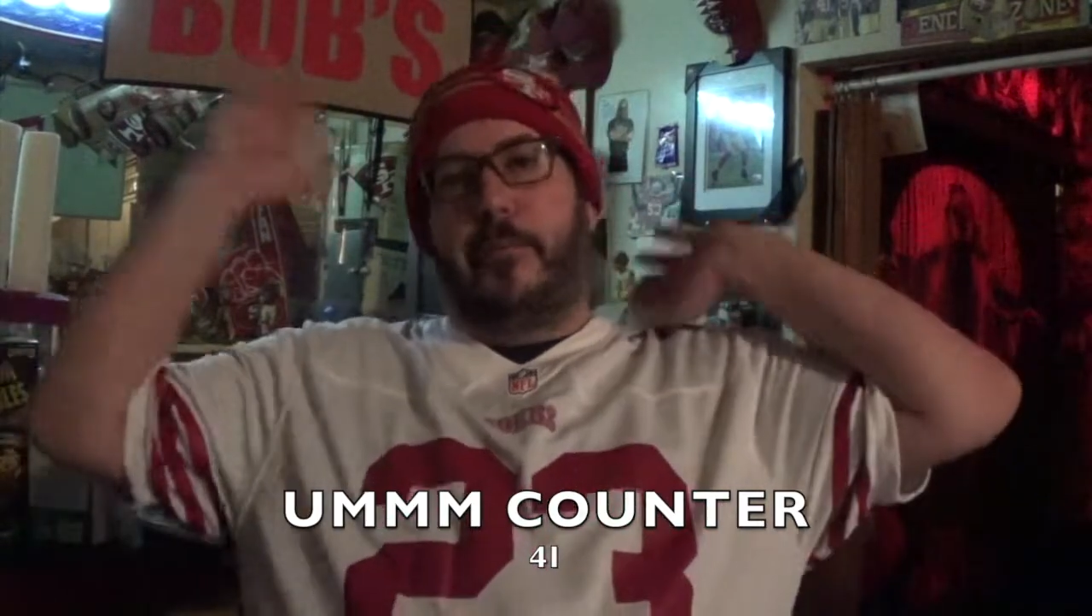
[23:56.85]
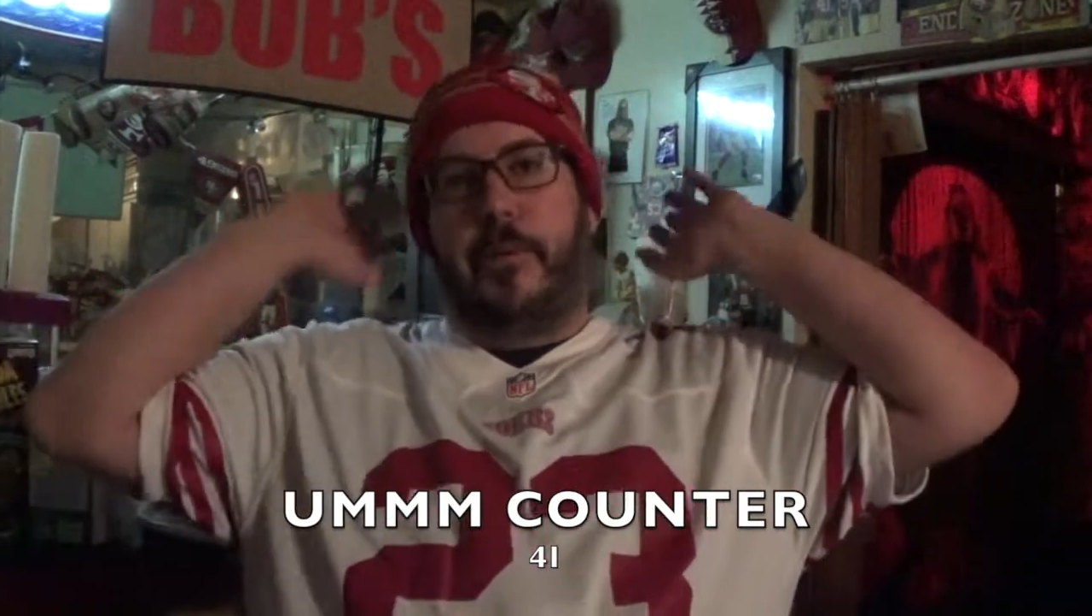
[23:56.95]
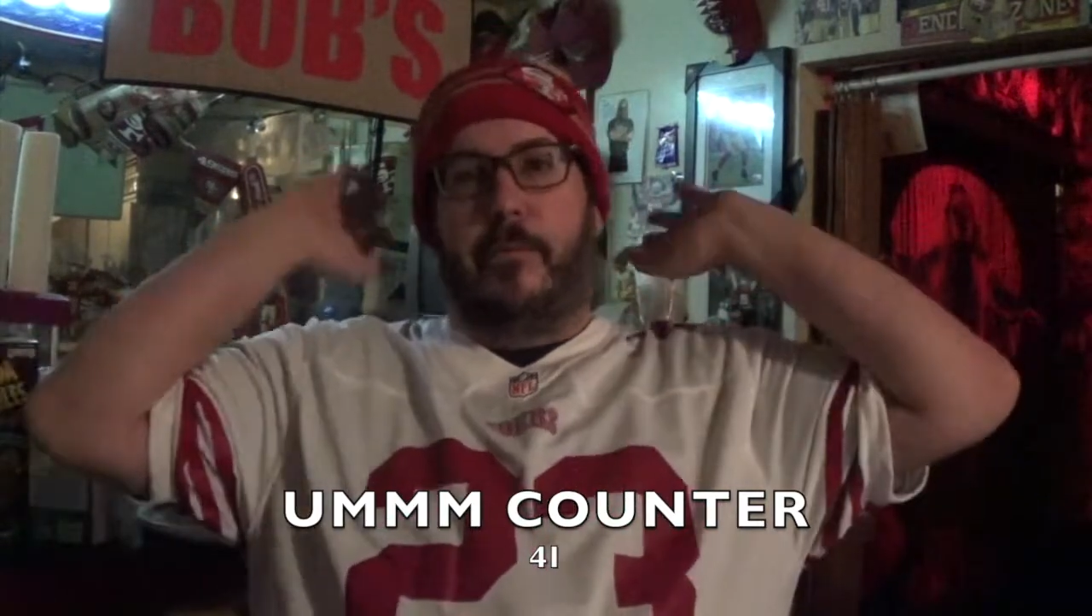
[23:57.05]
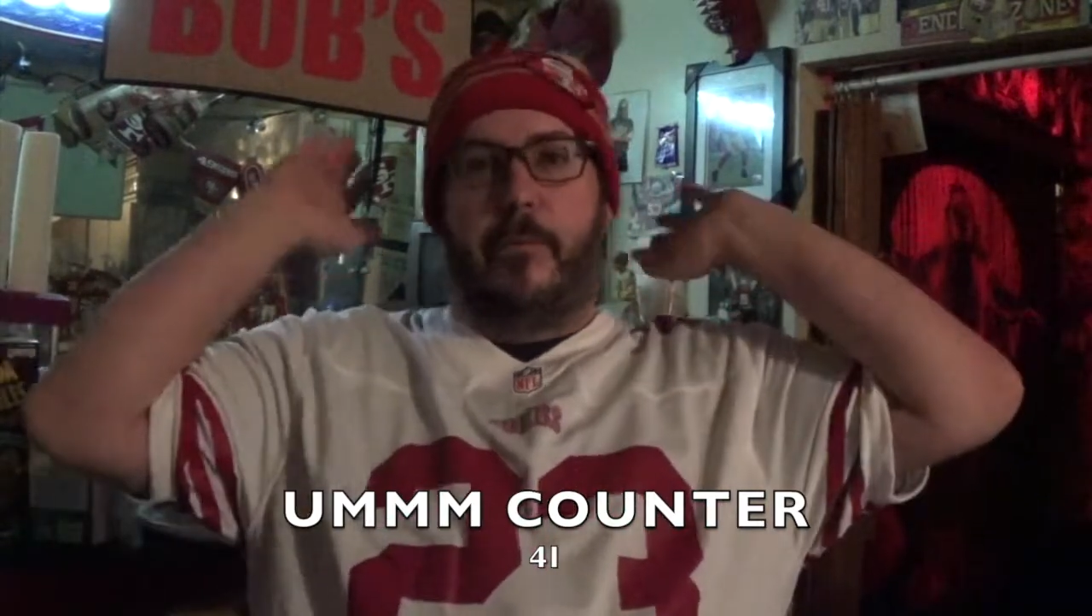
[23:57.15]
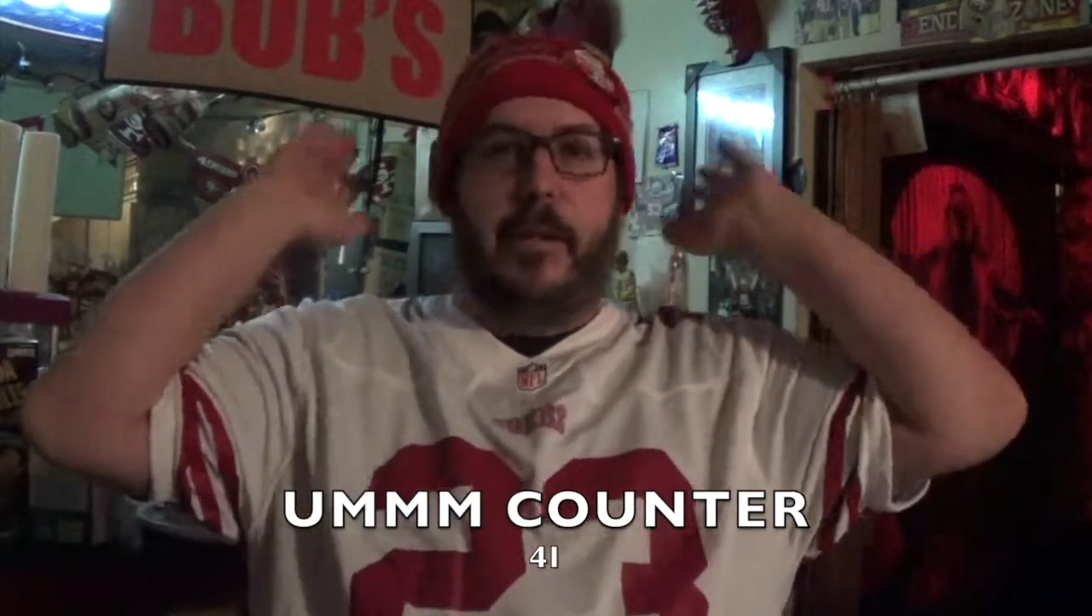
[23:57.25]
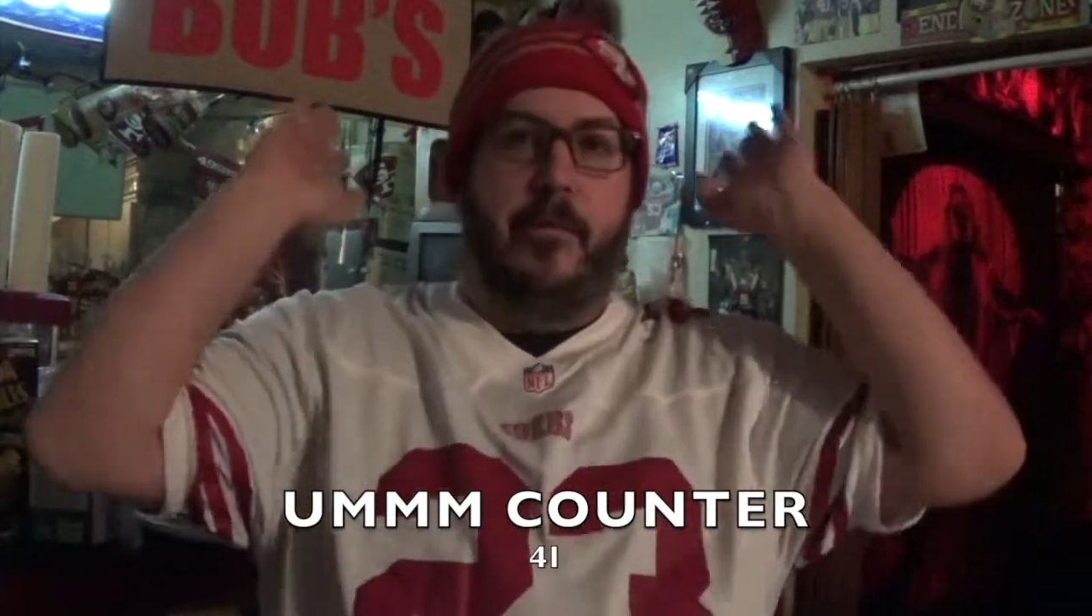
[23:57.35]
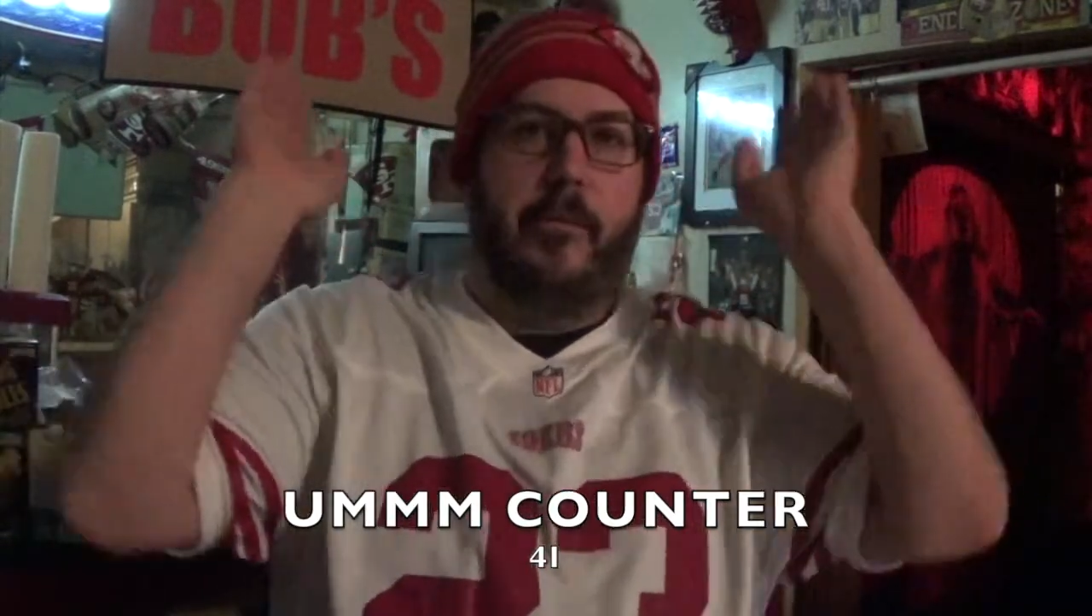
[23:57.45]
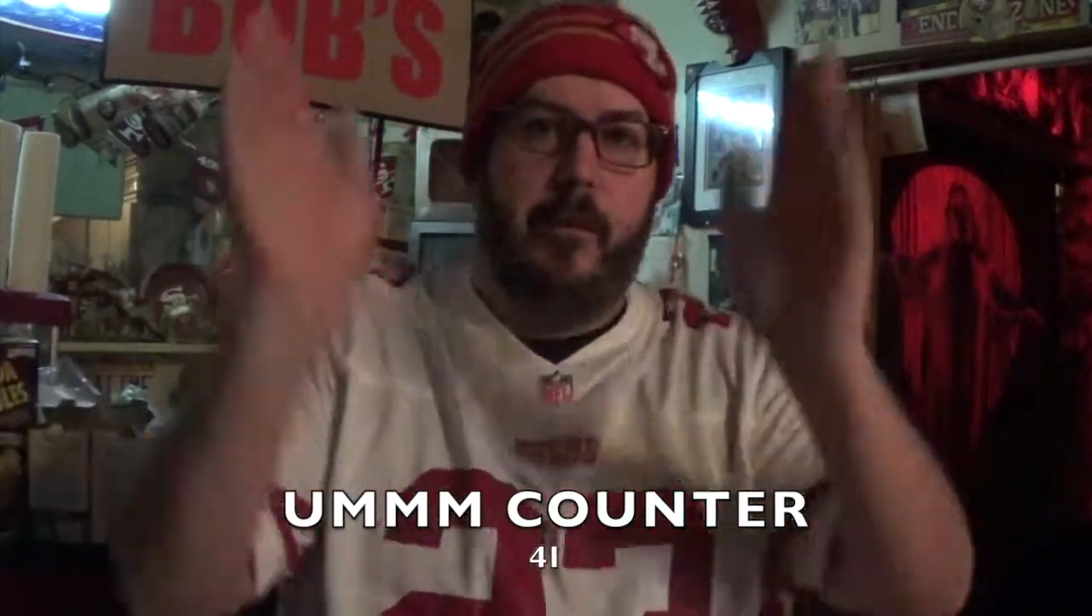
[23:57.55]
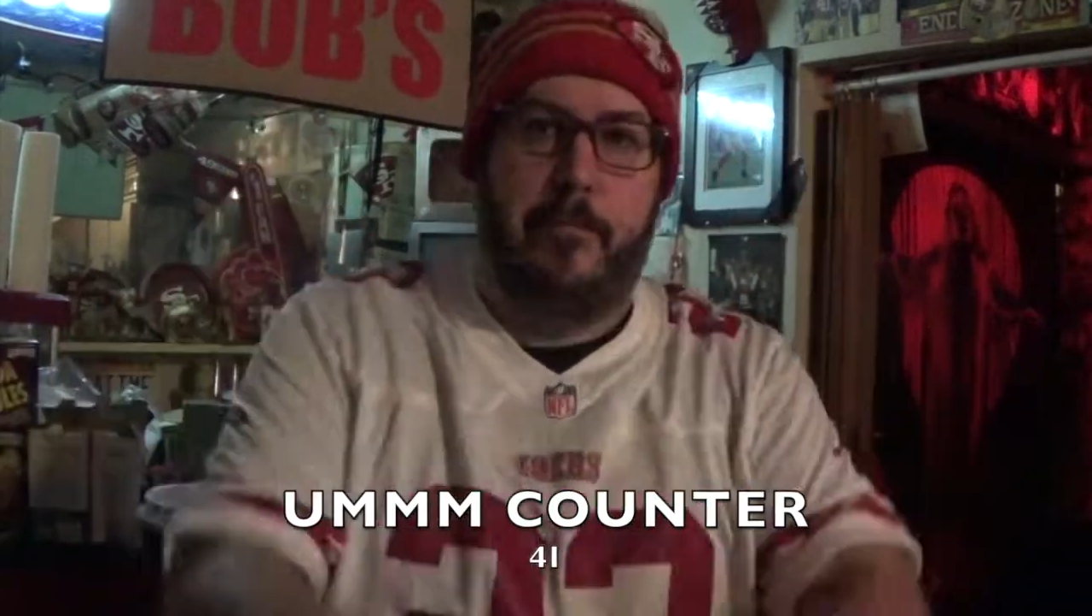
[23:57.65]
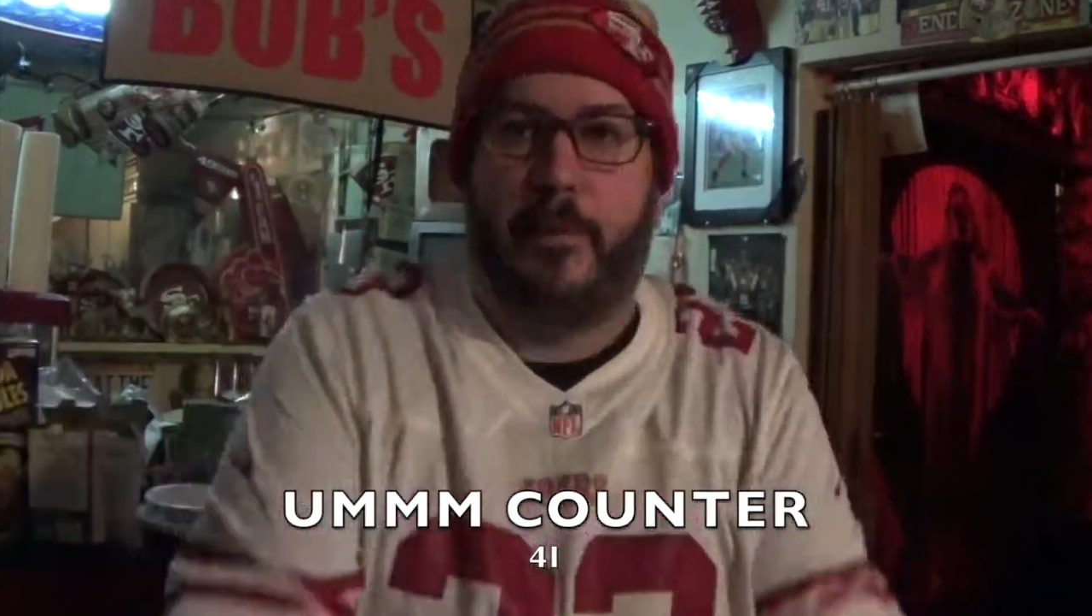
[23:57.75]

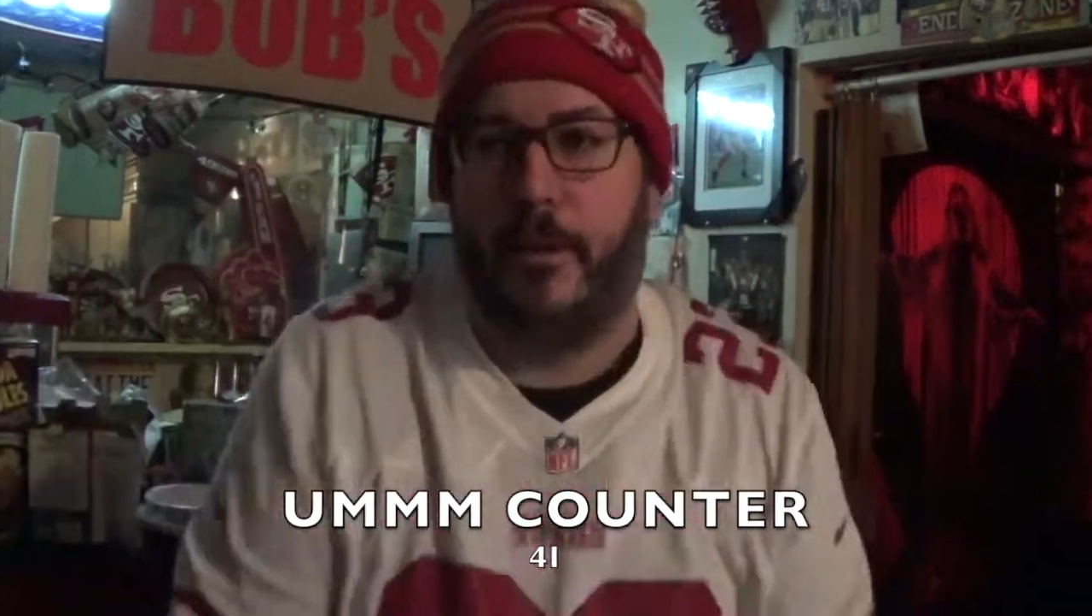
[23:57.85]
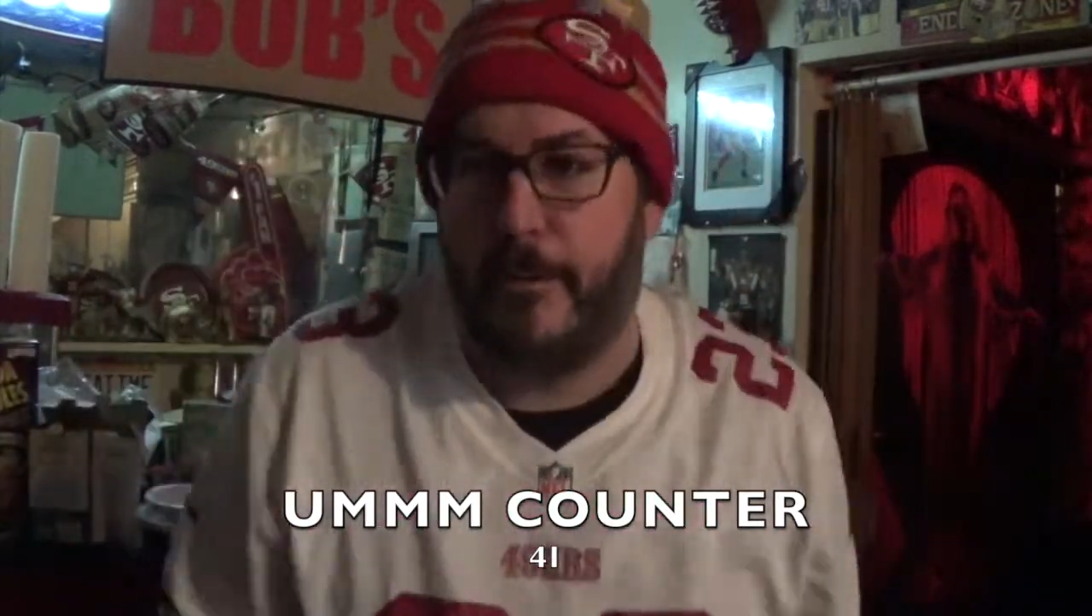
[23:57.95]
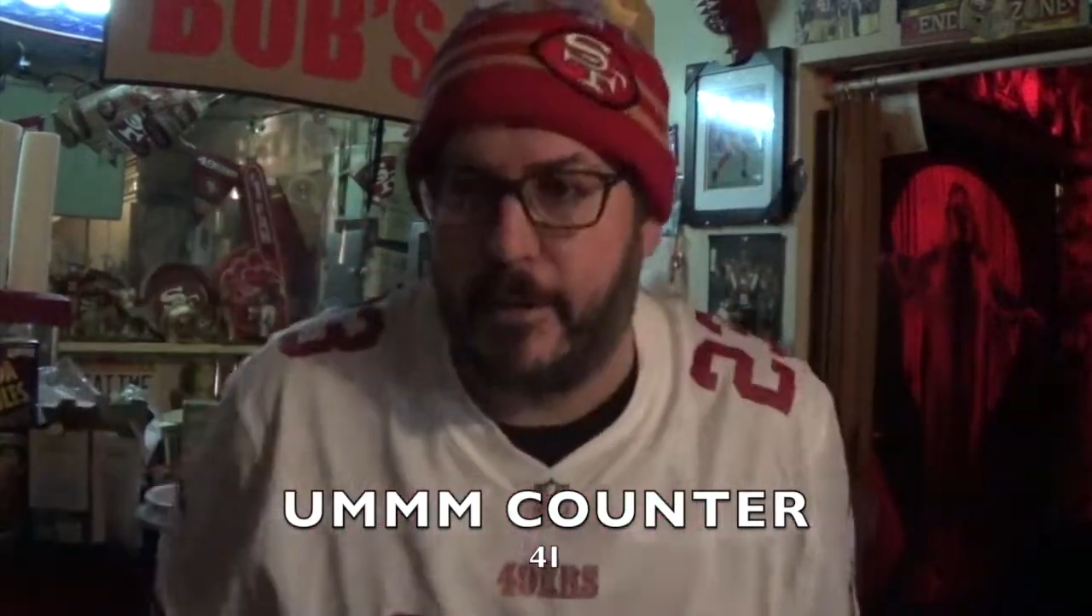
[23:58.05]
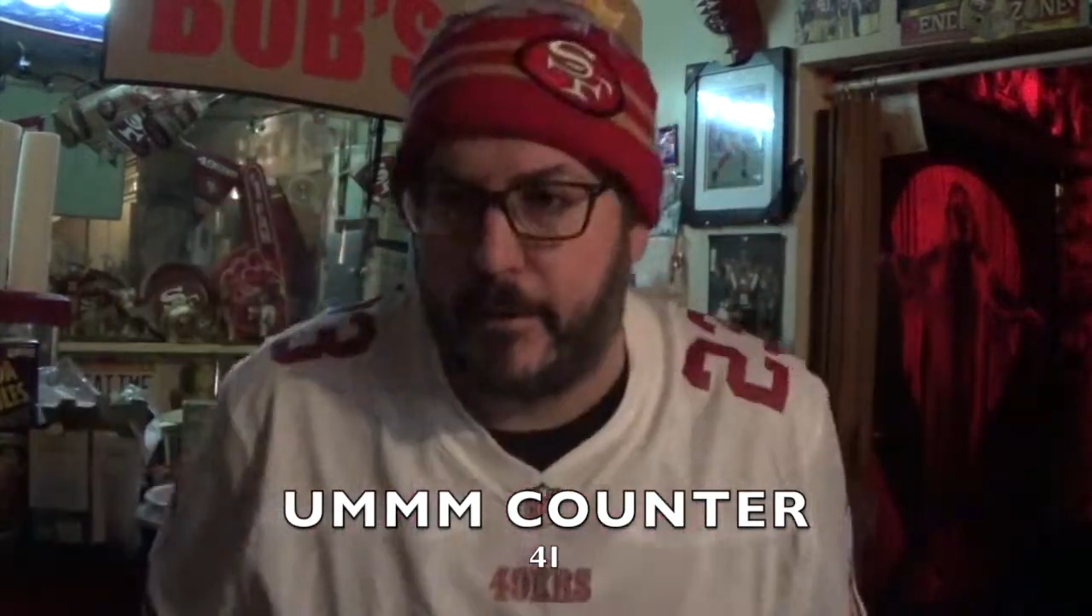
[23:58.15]
we're blowing